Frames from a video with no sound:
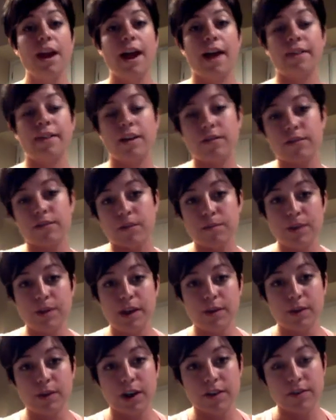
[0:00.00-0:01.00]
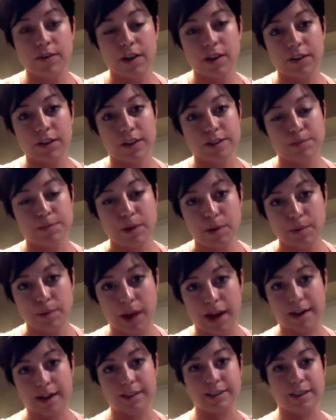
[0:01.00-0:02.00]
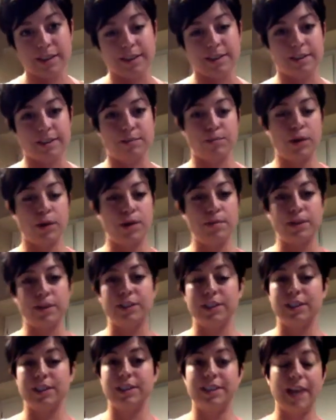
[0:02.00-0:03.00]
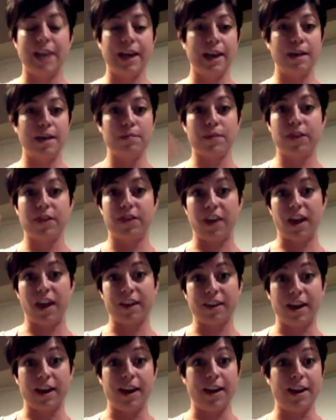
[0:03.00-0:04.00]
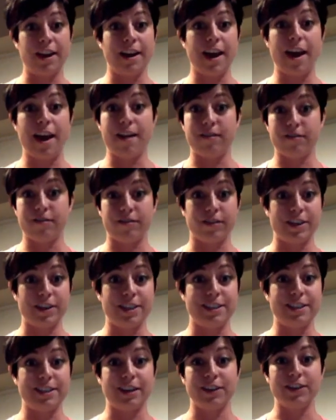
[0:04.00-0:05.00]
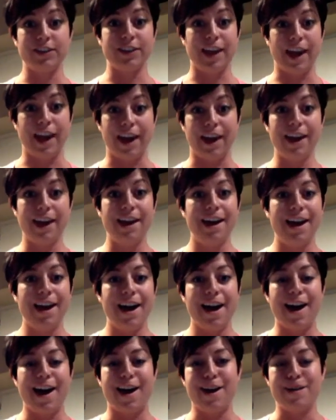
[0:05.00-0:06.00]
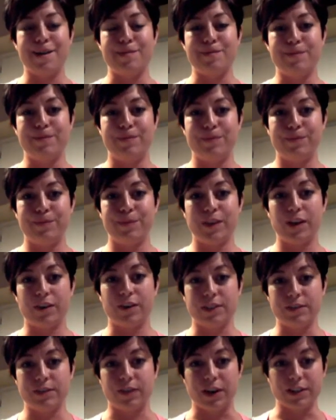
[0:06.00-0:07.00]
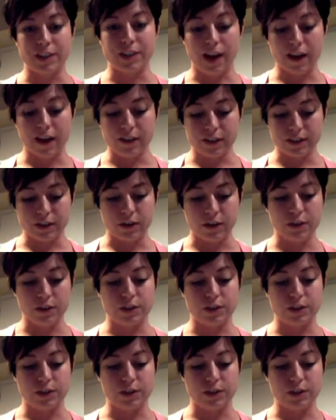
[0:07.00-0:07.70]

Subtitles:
And then for me, when I follow this meal plan, it's pretty much the same thing that I eat every single day, as far as colors go.